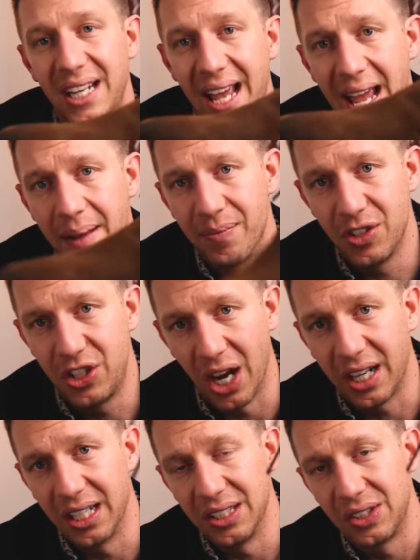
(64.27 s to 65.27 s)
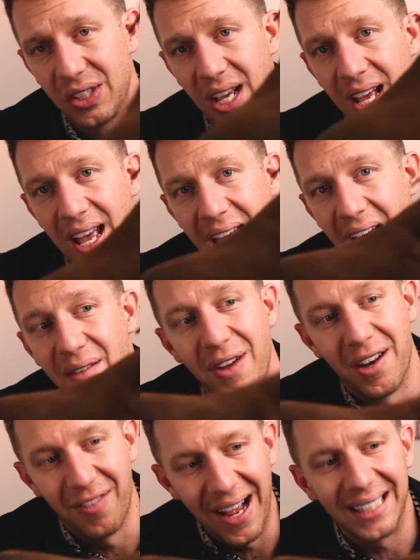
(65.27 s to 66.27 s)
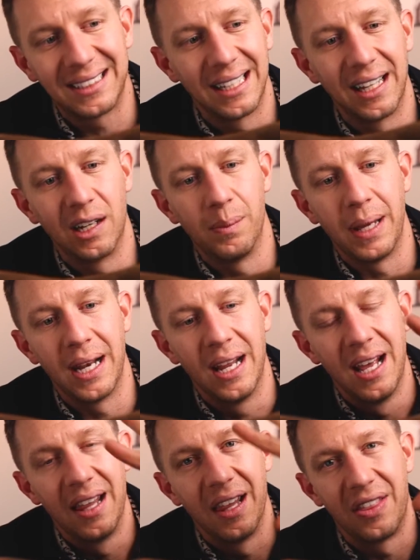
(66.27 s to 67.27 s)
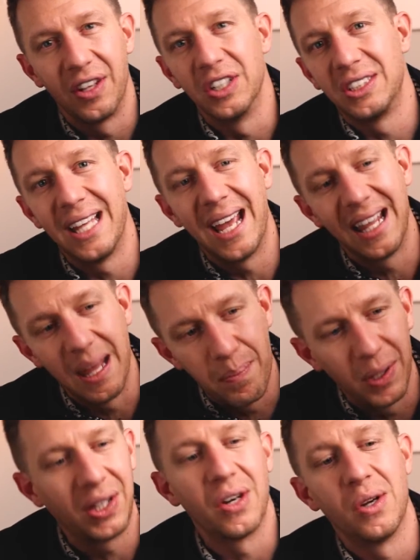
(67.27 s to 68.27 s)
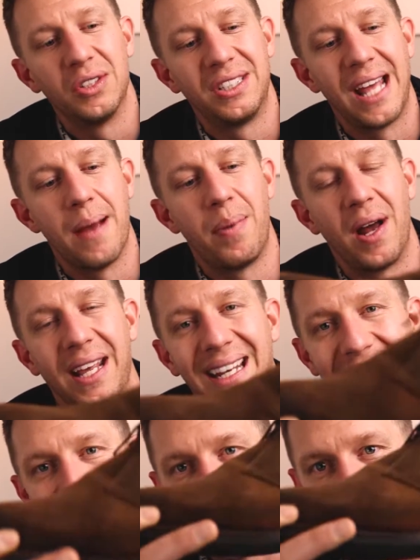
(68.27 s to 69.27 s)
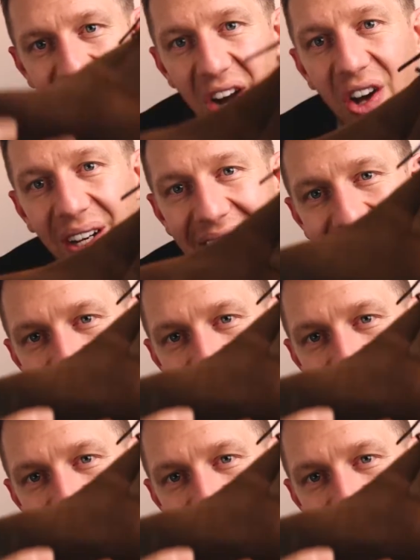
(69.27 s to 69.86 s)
today, Chukkas have advanced a little bit. The Thursday, they put their own stamp on it, and they're calling